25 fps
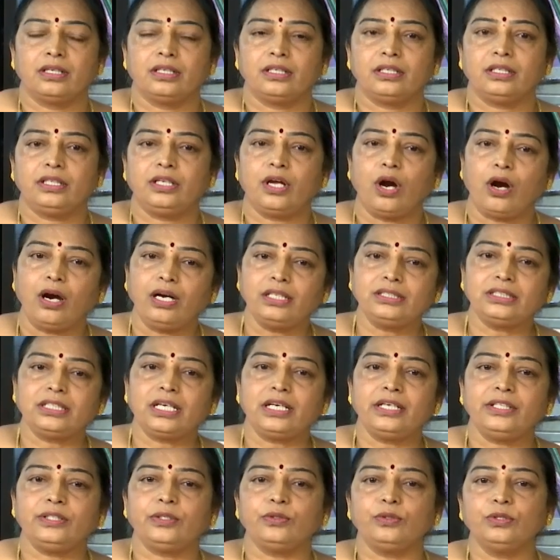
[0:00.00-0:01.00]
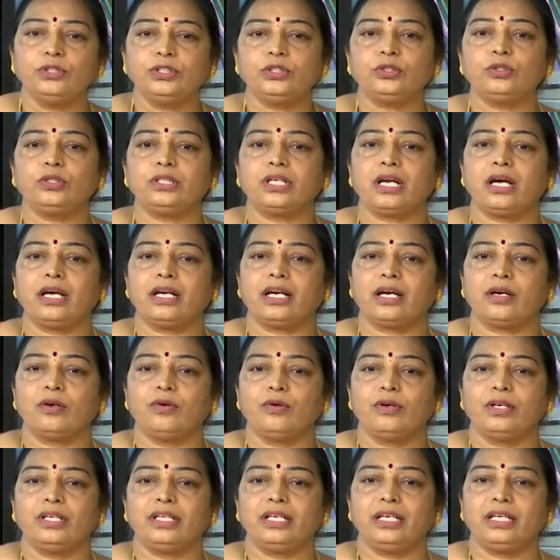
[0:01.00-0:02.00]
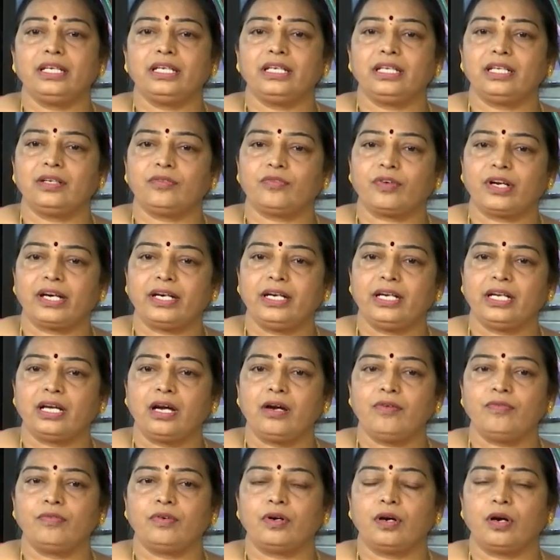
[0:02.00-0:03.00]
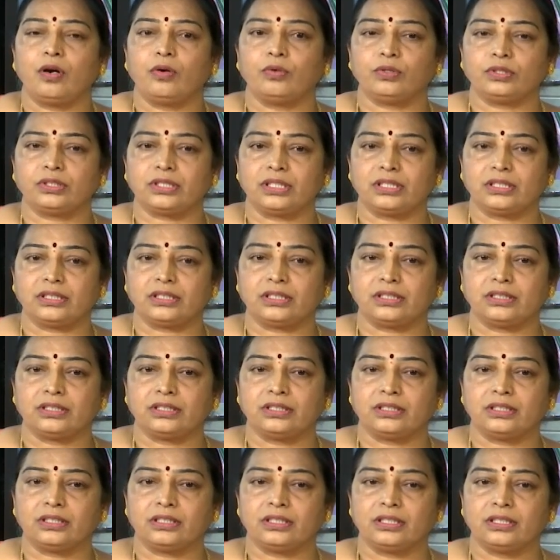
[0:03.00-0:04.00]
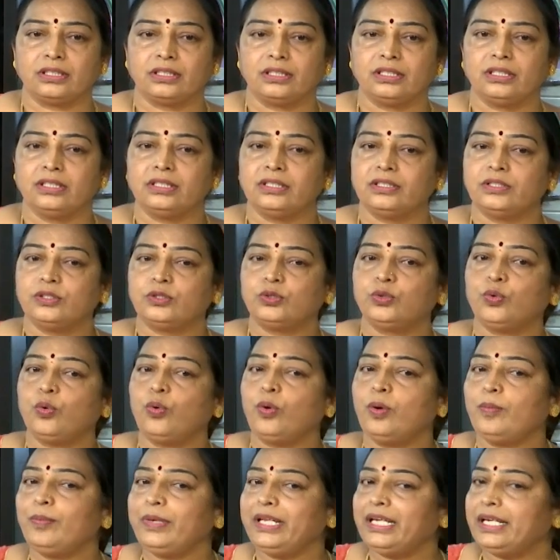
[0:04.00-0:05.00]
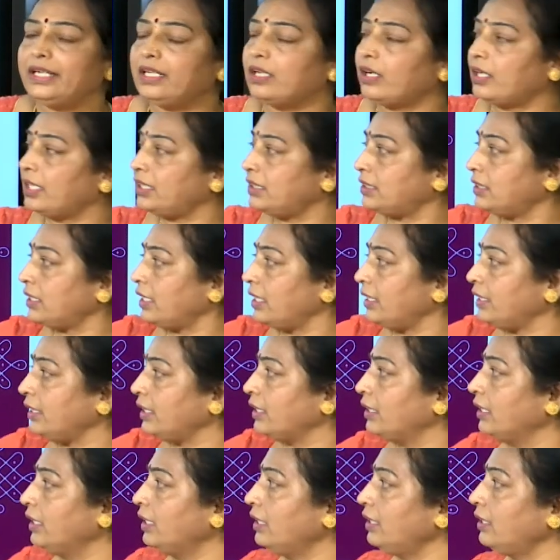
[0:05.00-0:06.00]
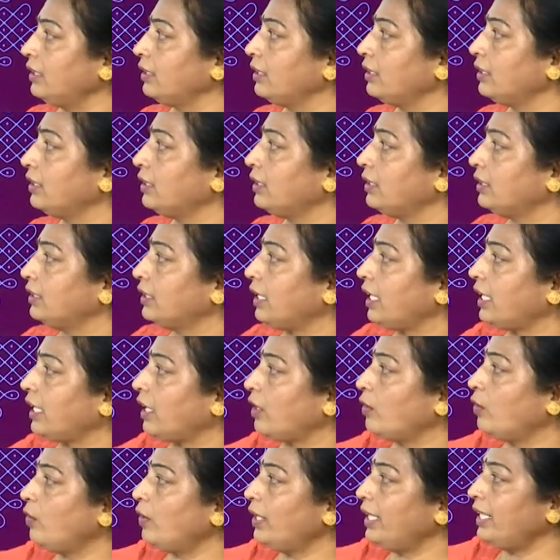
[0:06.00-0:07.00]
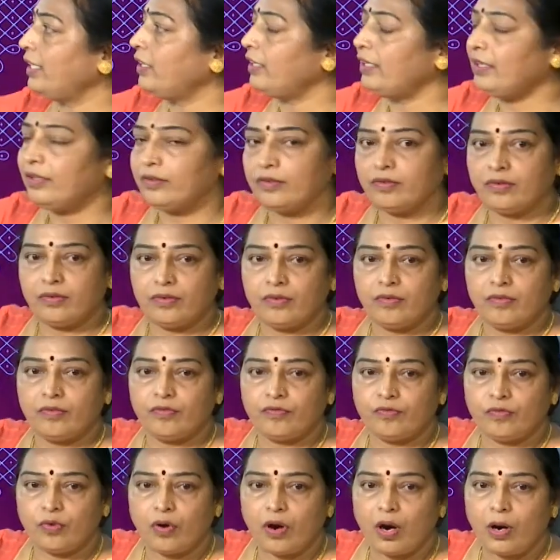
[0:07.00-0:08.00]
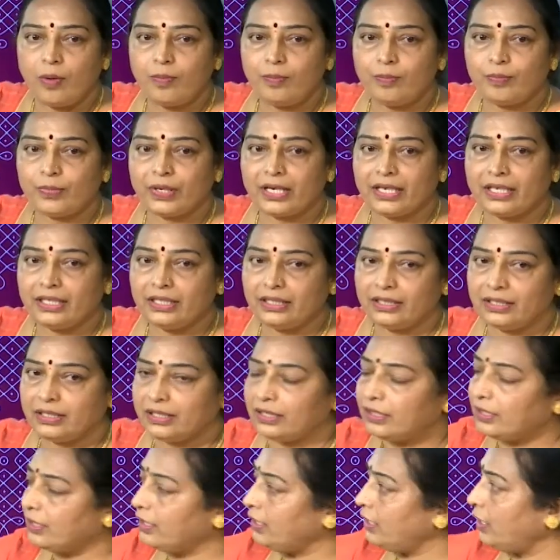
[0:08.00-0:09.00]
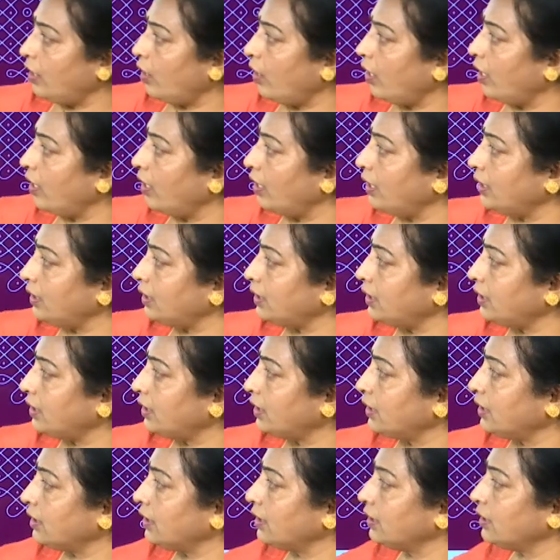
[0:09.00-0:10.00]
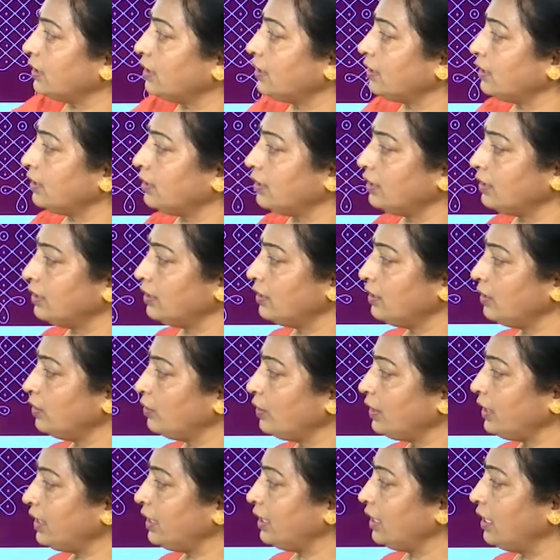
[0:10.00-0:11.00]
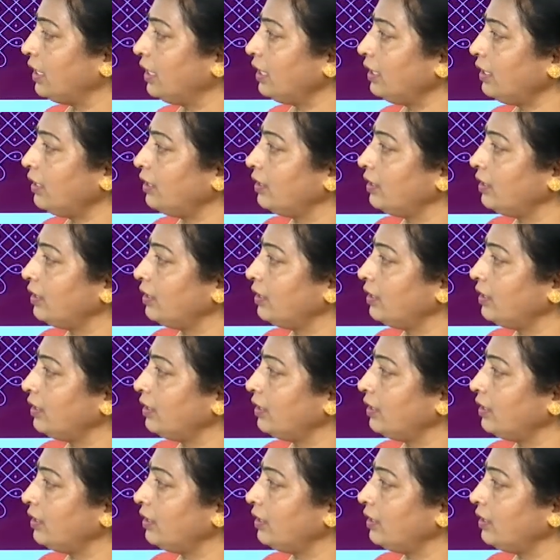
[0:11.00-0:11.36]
Dots are used to draw Rangoli in front of houses. So many dots are here. The Rangoli formed by dots. Look here.